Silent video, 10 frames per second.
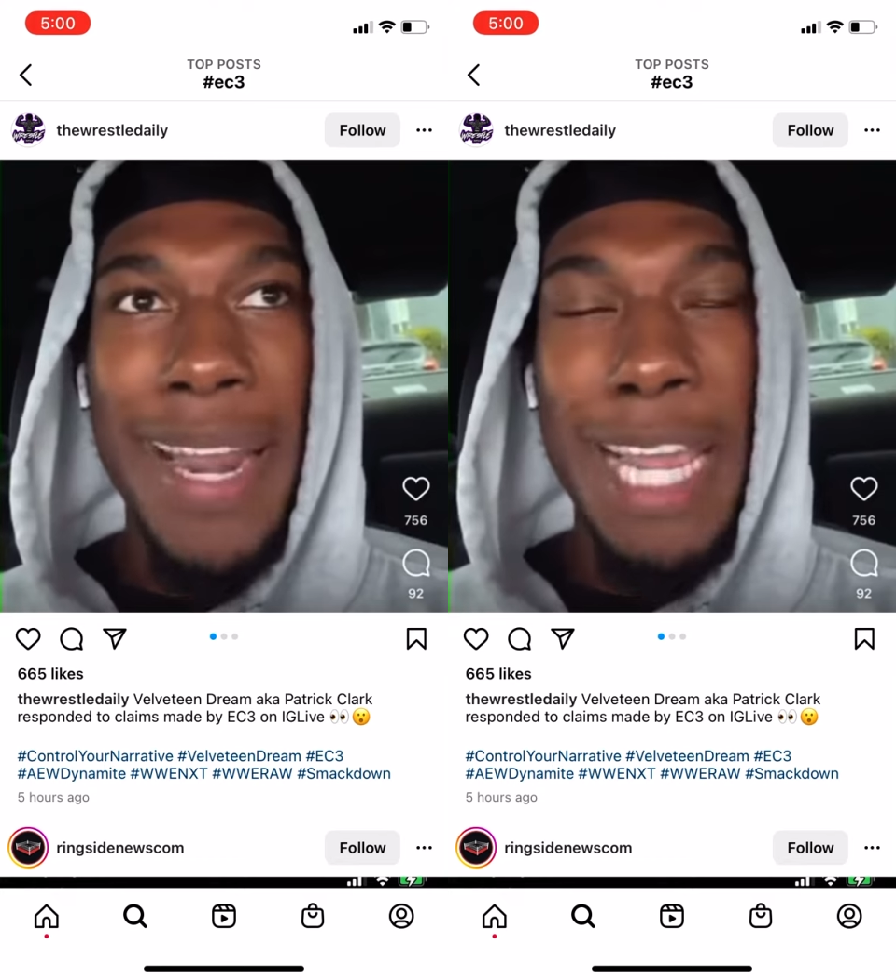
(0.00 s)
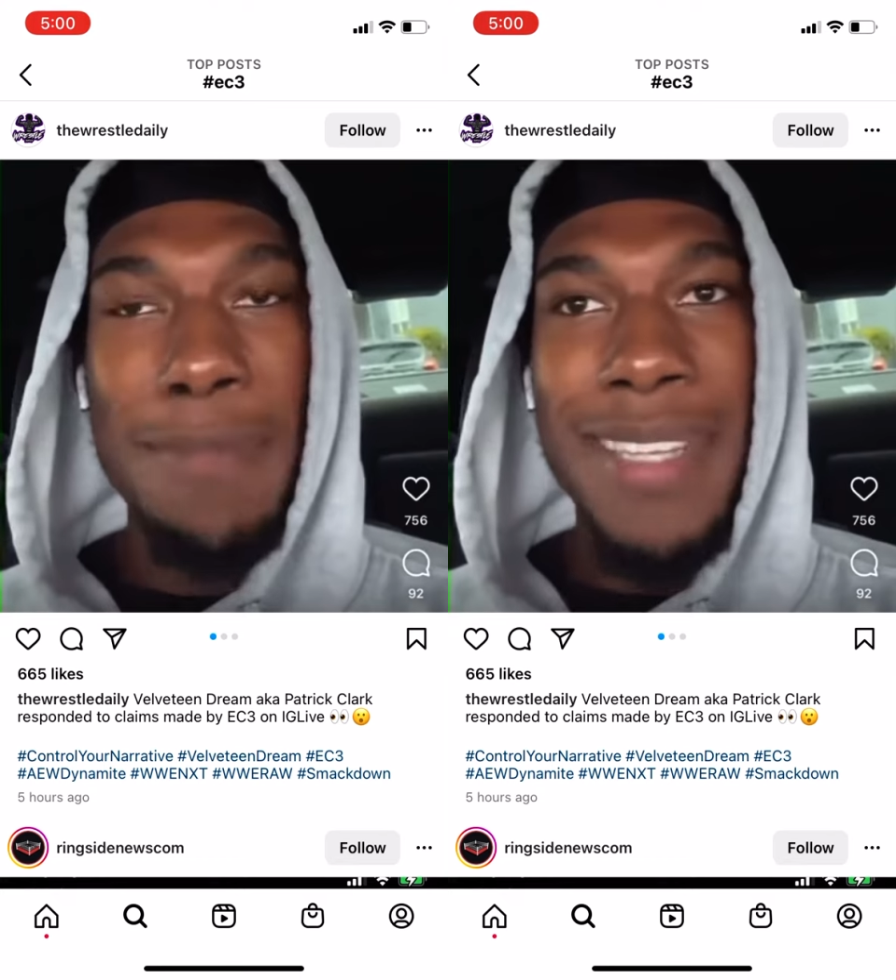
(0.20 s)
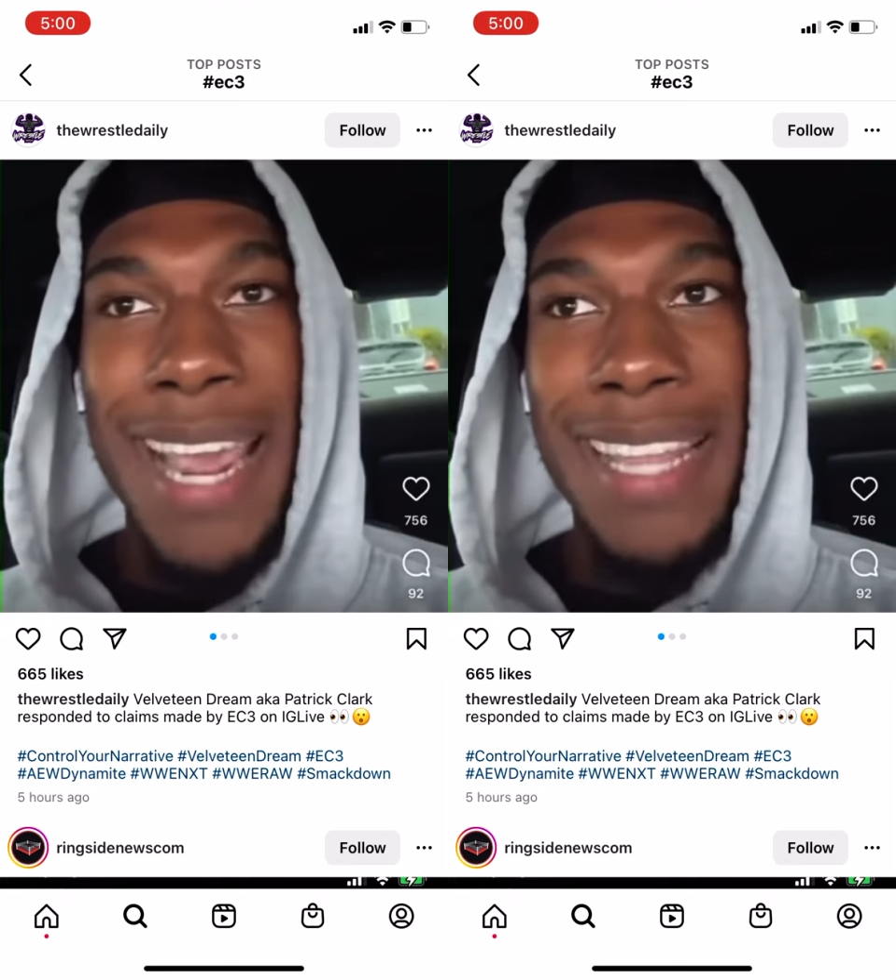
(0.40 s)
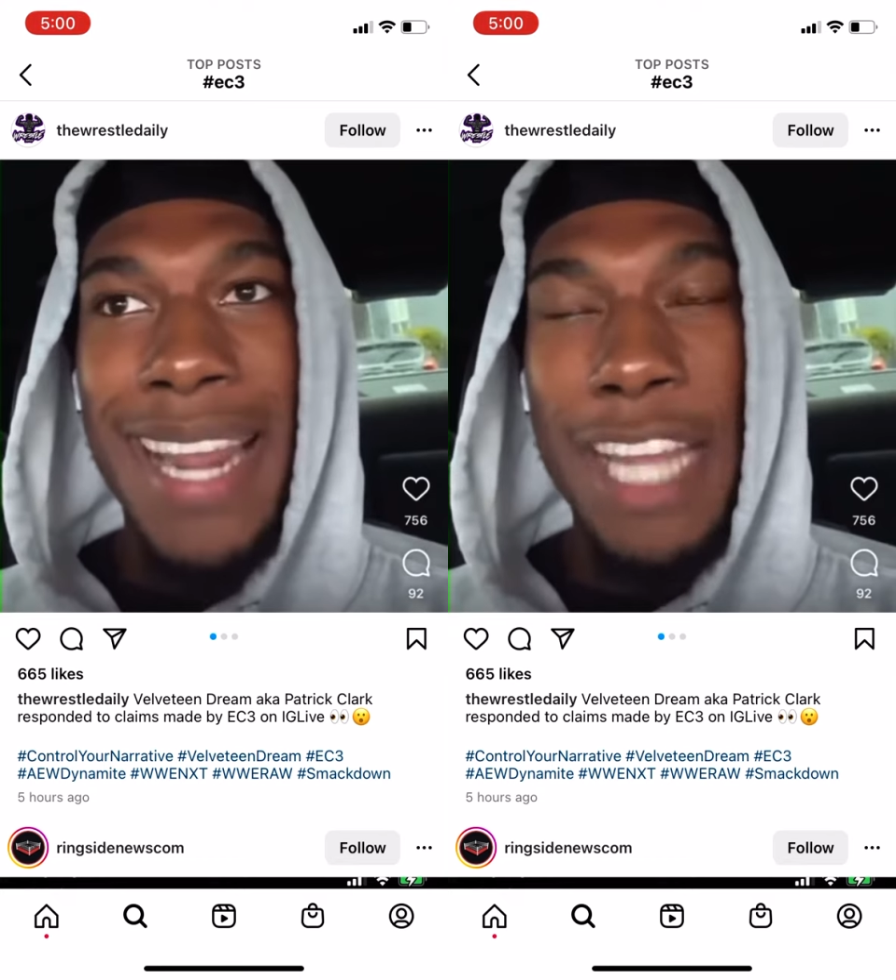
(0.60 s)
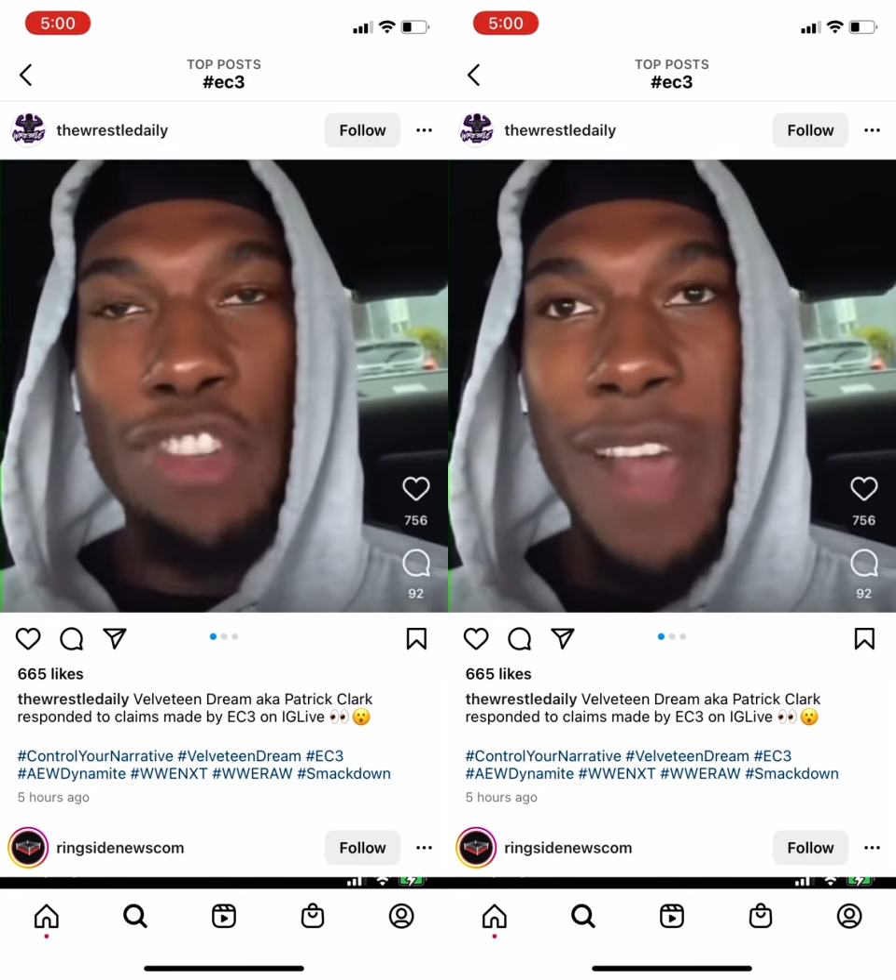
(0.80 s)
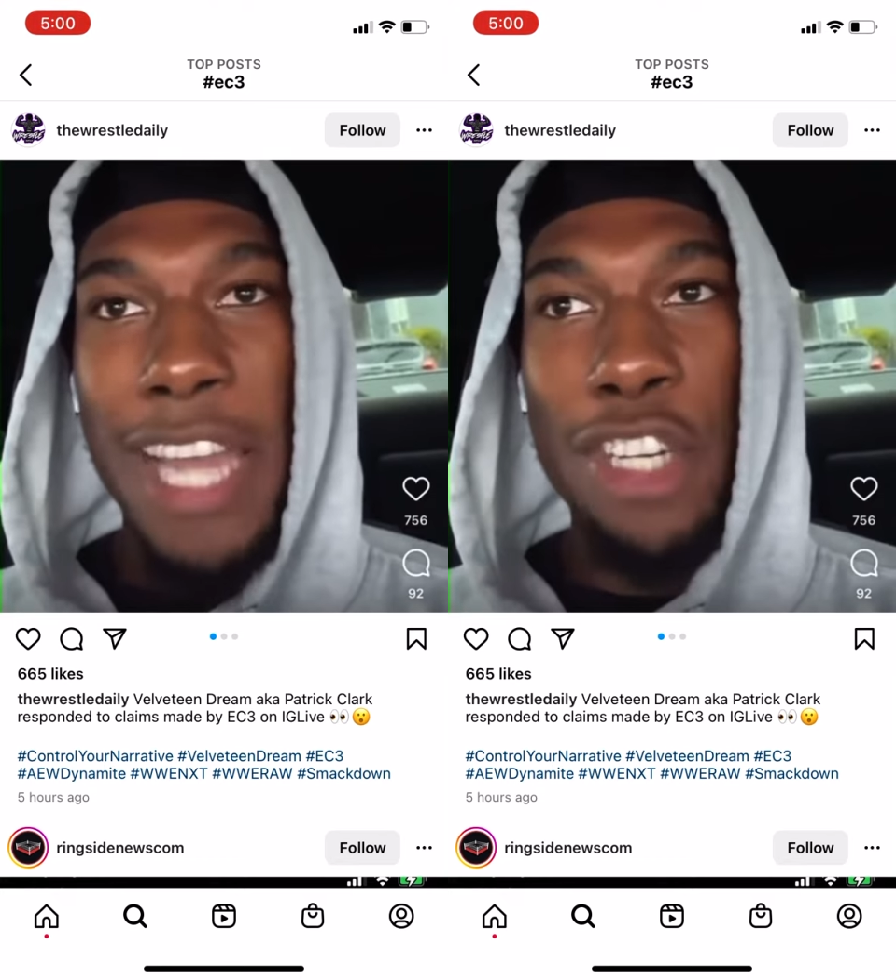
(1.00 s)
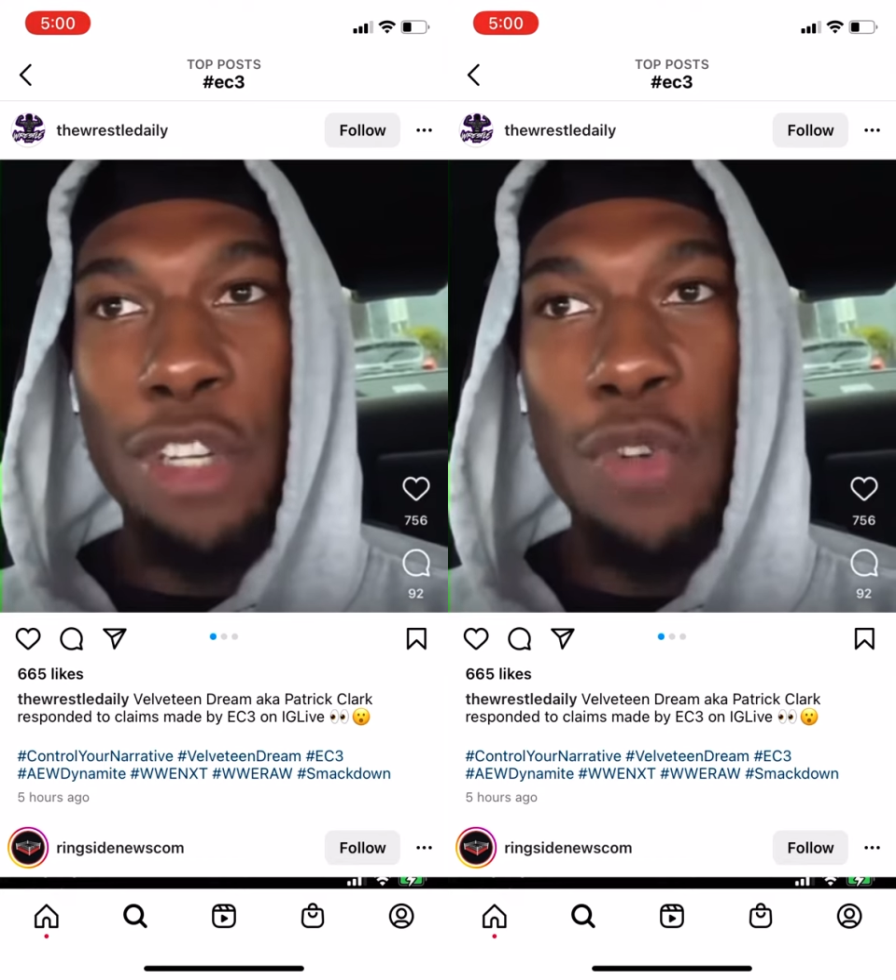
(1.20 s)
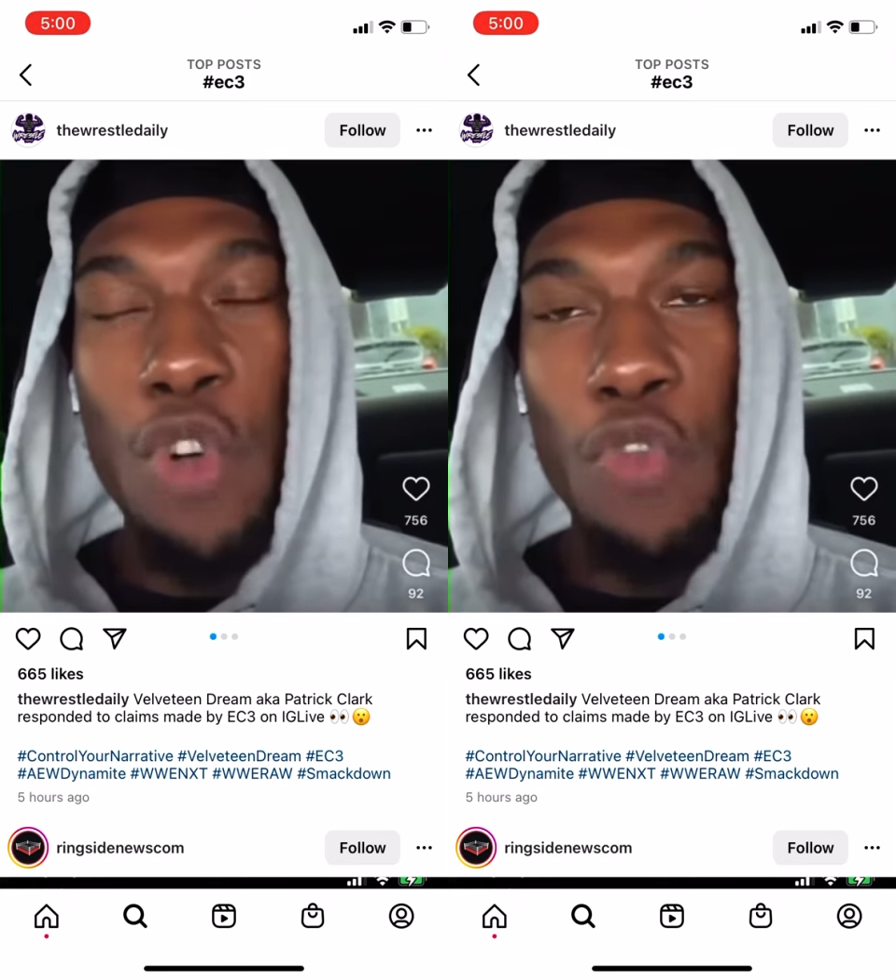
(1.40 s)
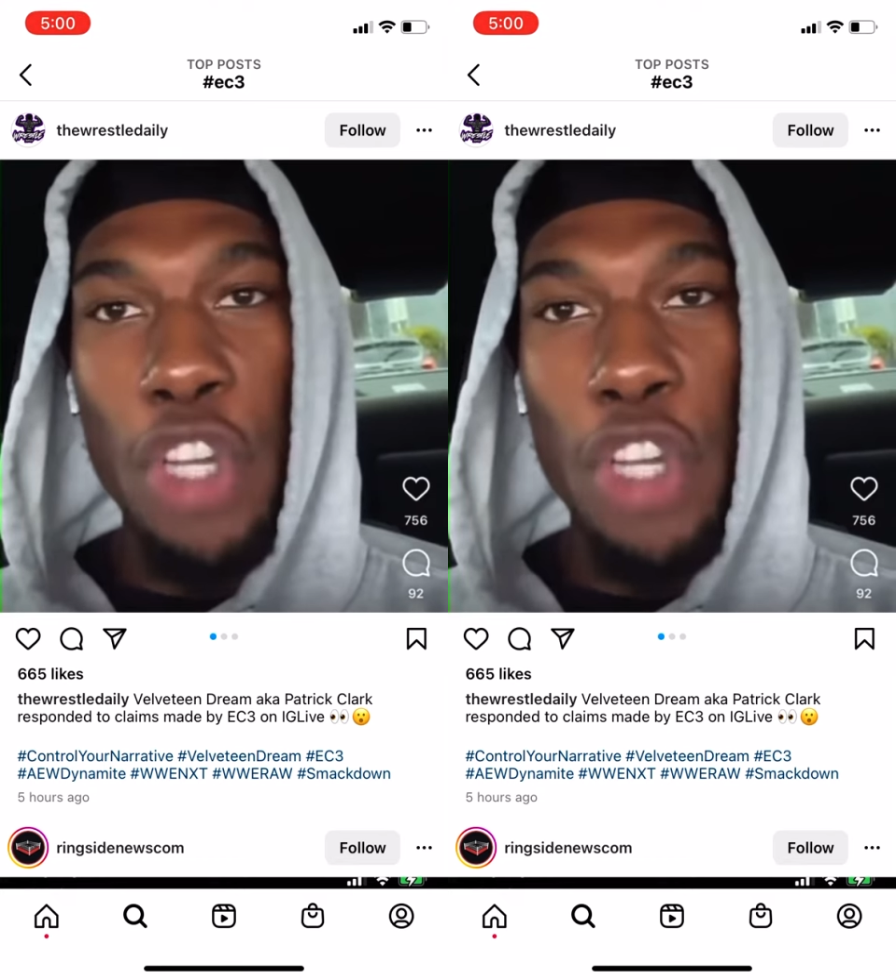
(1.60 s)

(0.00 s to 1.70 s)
name saying that I tried to